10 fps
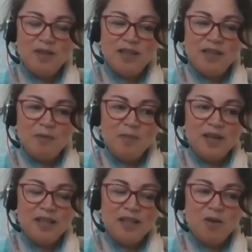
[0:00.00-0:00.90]

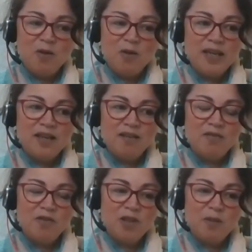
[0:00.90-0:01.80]
and they got me in, and
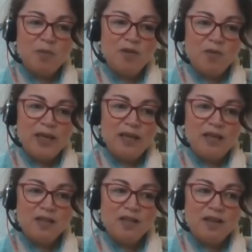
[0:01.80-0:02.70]
after a couple of
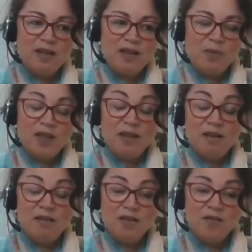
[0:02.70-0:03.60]
weeks with
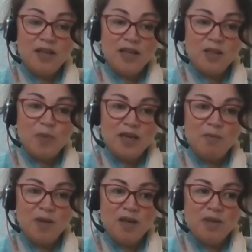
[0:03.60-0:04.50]
Enhanced Finance
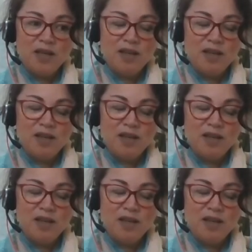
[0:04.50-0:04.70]
backing me up,